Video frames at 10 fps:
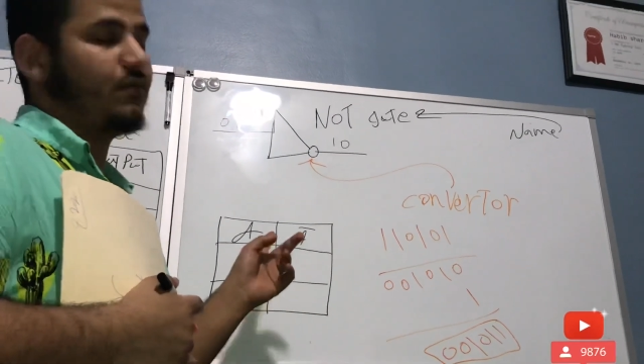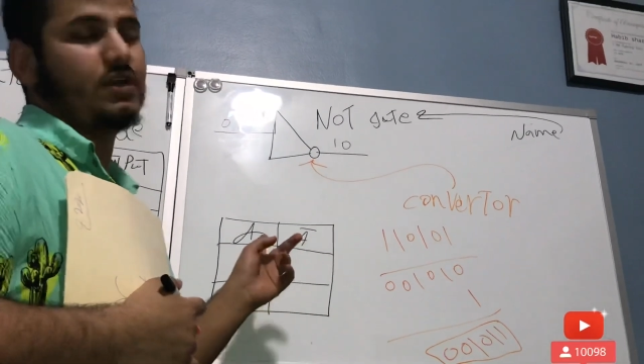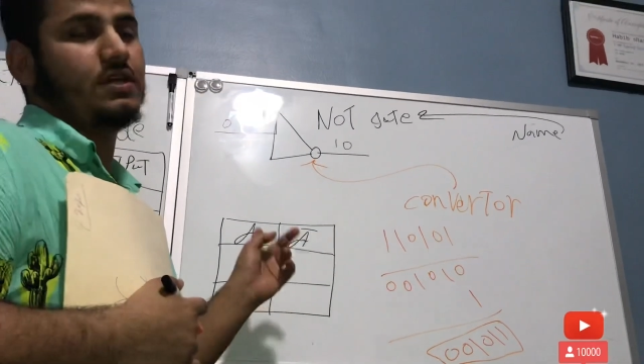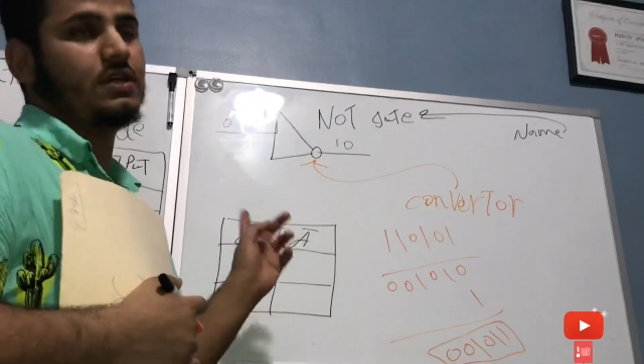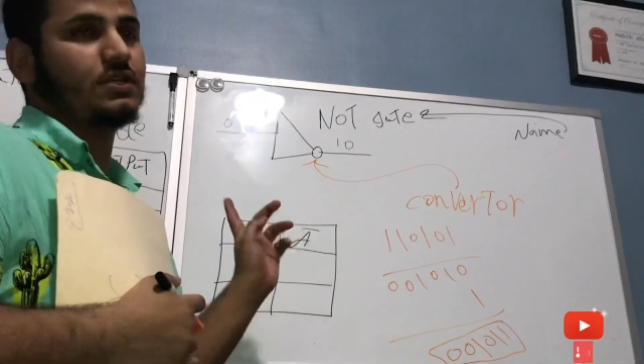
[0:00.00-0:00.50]

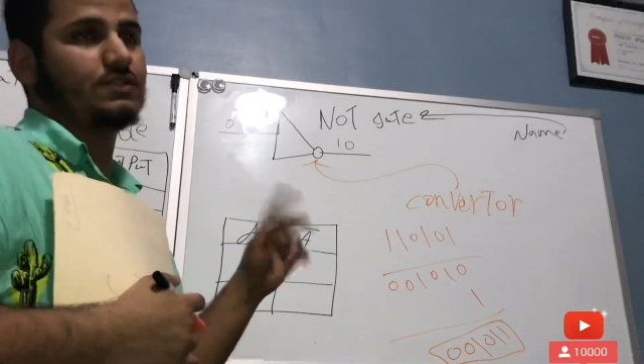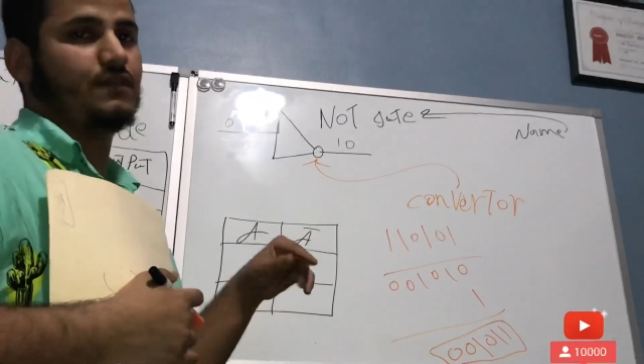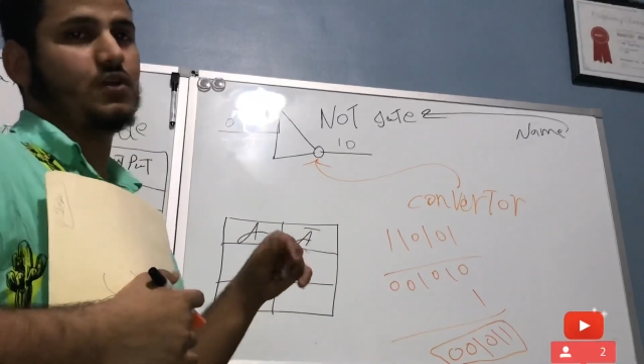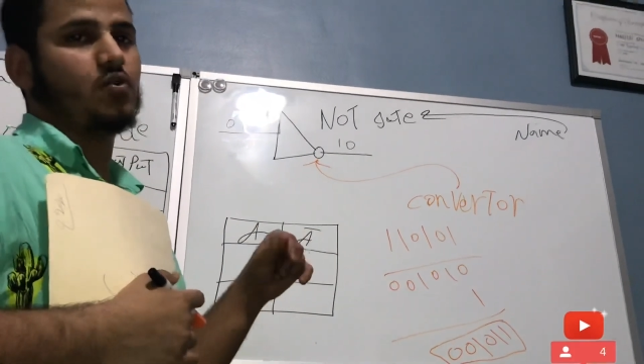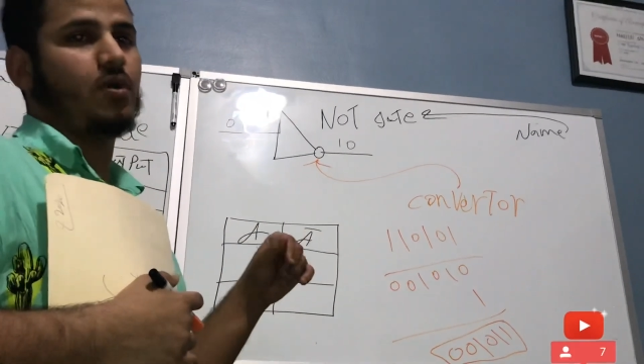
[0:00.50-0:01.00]
next
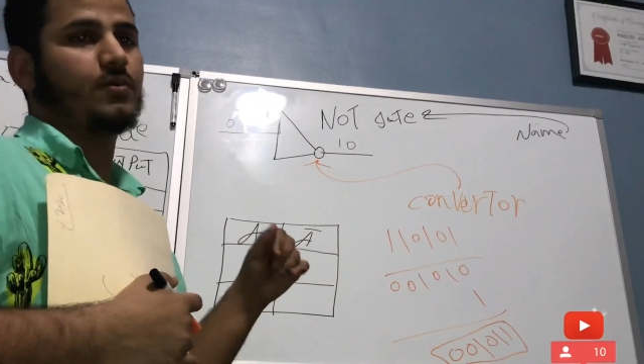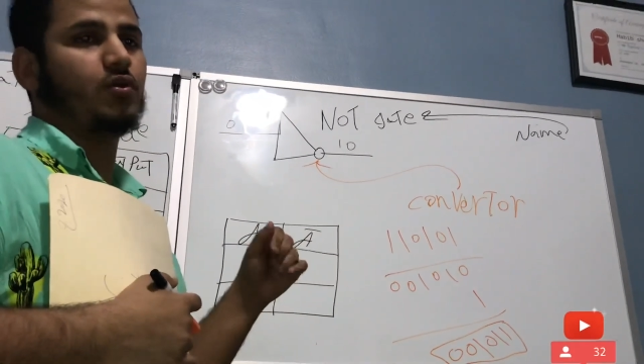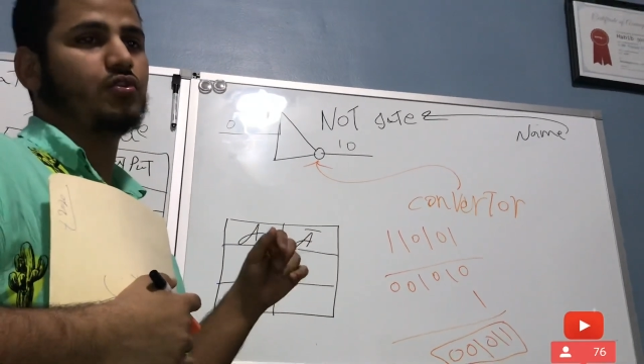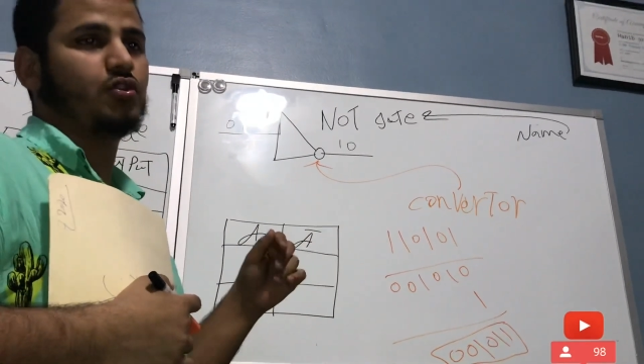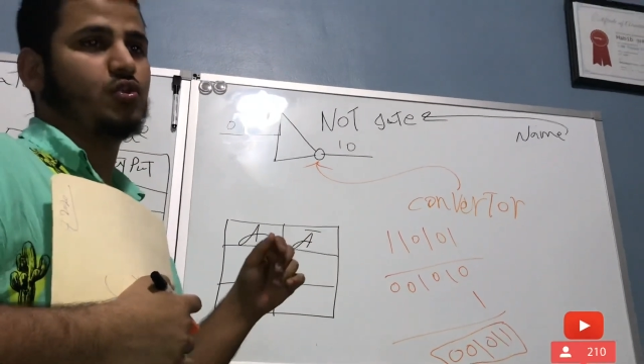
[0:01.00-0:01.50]
video I'm going
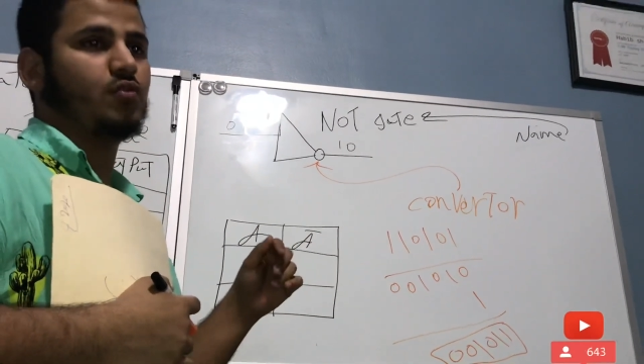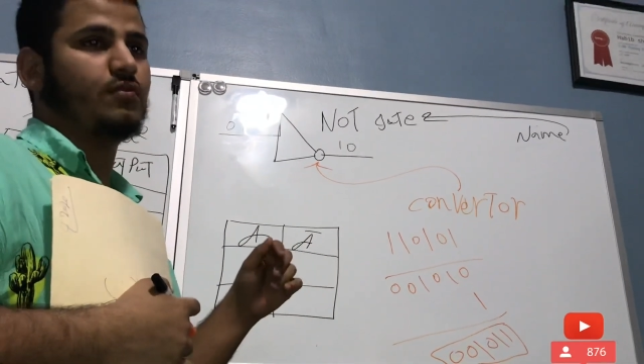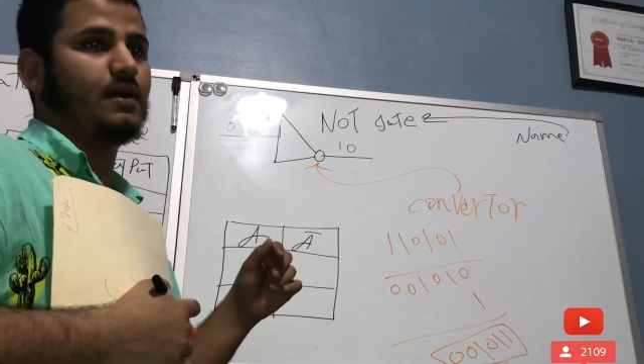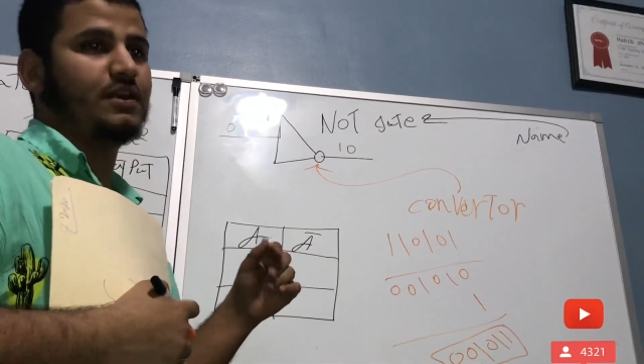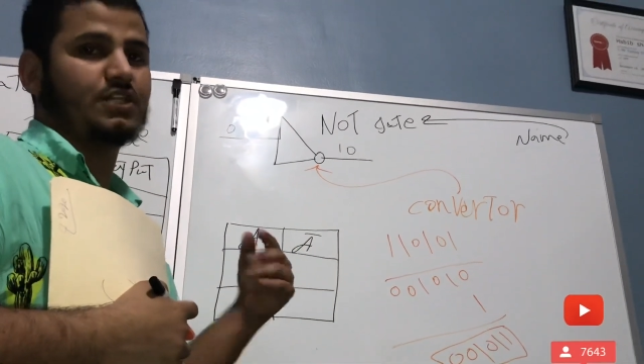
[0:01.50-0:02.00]
to do the
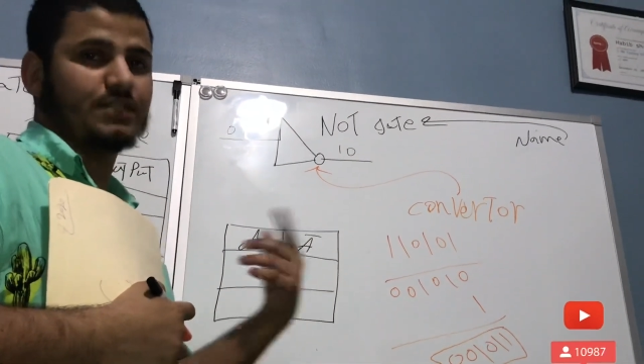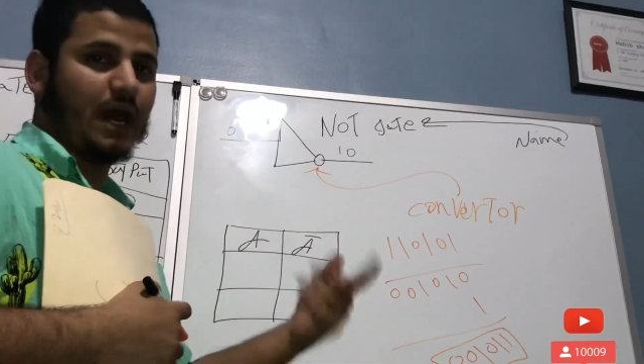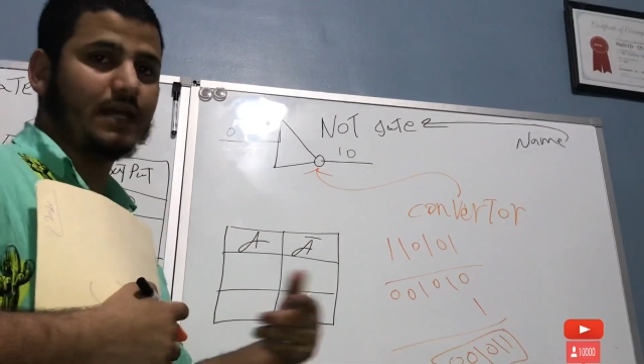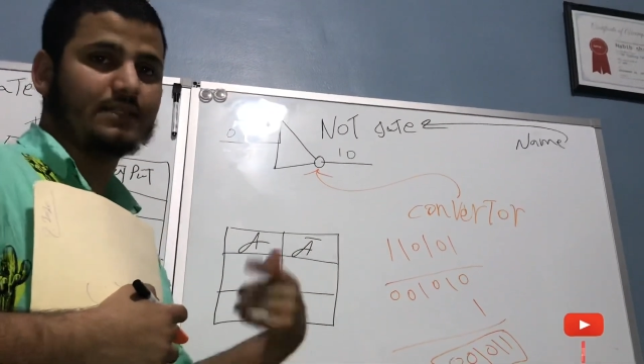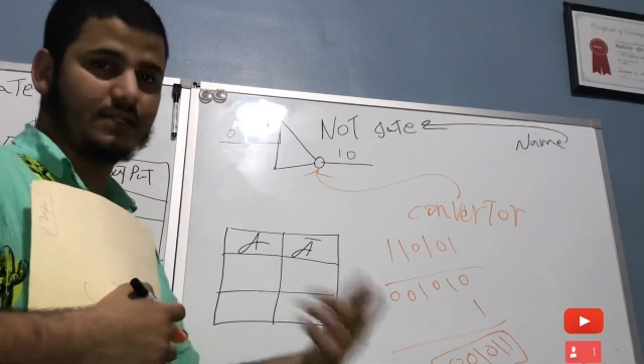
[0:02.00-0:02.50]

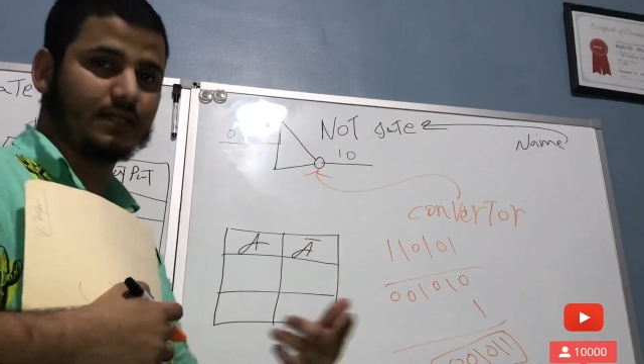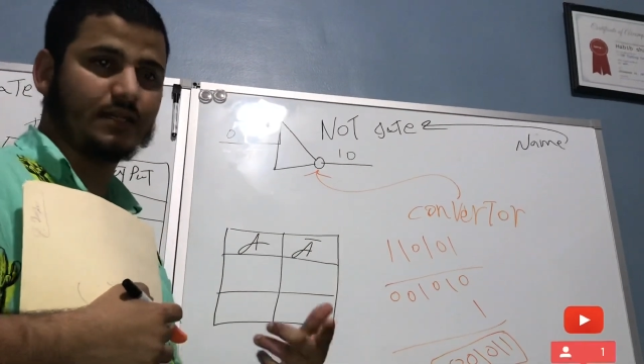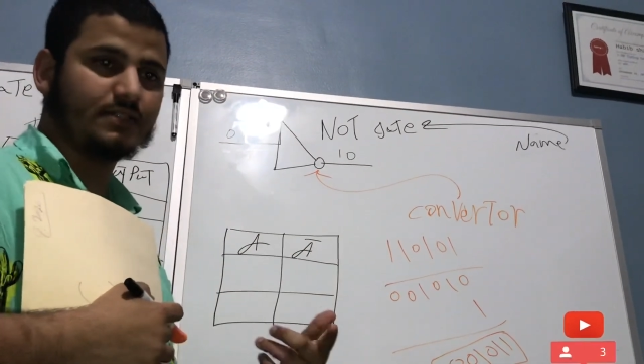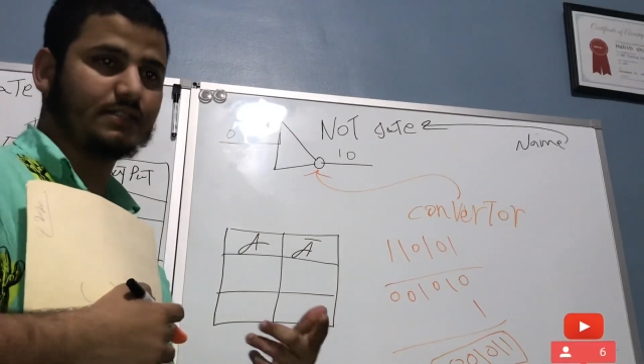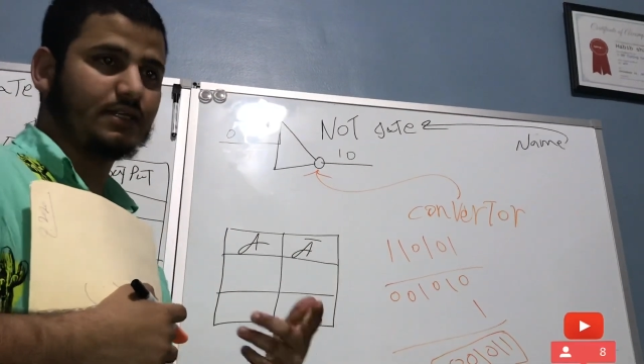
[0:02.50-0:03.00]
design
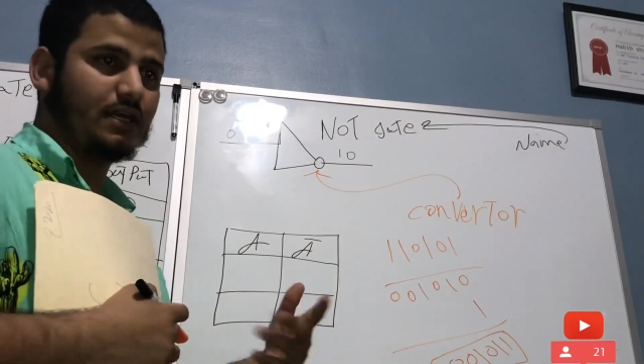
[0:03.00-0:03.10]
circuits